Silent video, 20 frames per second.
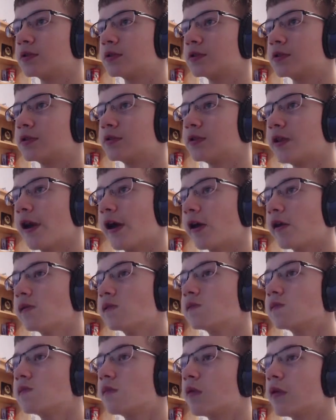So now,
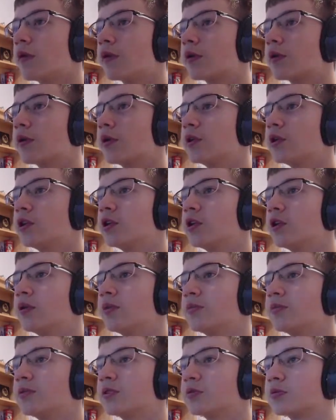what we're going to
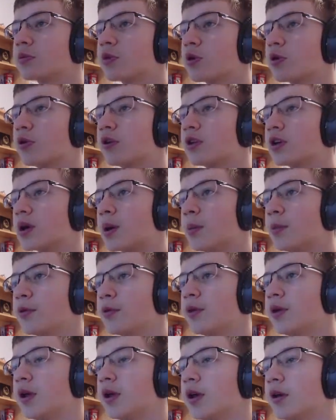do is we're going to come
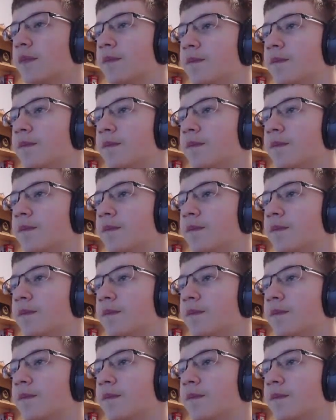through here,